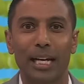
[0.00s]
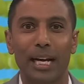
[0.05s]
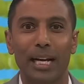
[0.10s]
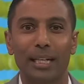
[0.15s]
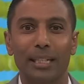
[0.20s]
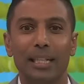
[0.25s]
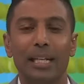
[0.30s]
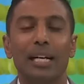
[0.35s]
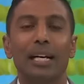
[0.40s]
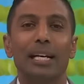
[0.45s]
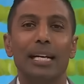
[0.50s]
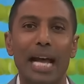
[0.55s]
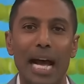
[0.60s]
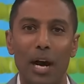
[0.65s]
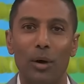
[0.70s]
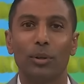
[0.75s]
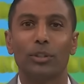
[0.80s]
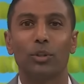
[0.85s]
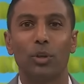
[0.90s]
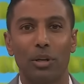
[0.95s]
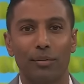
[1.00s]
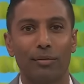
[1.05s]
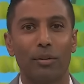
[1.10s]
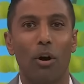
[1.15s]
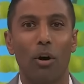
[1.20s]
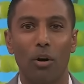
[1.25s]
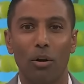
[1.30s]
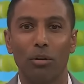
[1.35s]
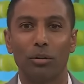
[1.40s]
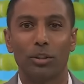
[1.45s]
And now it's sort of
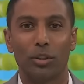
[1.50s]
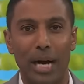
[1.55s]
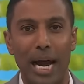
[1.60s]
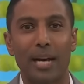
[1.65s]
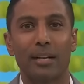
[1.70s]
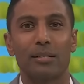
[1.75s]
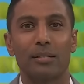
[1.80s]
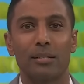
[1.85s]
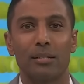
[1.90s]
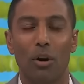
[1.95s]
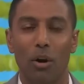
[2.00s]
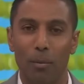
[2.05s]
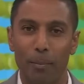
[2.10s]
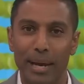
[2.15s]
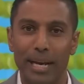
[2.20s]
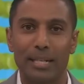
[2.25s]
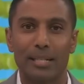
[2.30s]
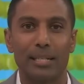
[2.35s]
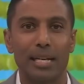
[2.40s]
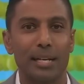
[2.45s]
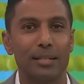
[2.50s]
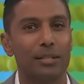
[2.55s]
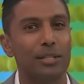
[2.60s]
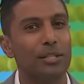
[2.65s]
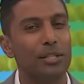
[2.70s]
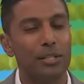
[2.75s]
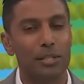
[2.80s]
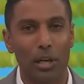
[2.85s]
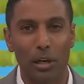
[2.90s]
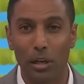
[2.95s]
all tracks, all makes sense.
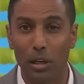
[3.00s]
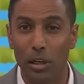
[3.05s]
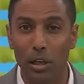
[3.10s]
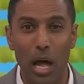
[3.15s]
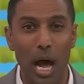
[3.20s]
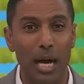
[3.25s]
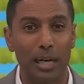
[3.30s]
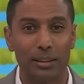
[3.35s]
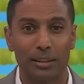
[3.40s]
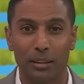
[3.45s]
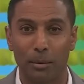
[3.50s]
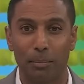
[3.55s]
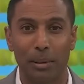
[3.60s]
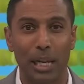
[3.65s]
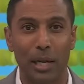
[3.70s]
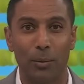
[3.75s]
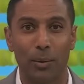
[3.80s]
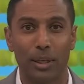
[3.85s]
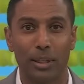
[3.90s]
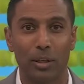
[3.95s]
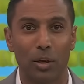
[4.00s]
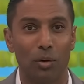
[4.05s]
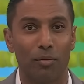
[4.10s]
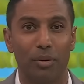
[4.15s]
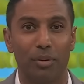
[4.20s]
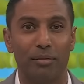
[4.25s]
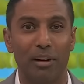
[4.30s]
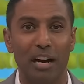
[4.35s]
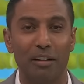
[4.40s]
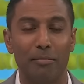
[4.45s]
This is a lot to play with
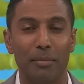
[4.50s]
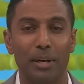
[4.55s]
over five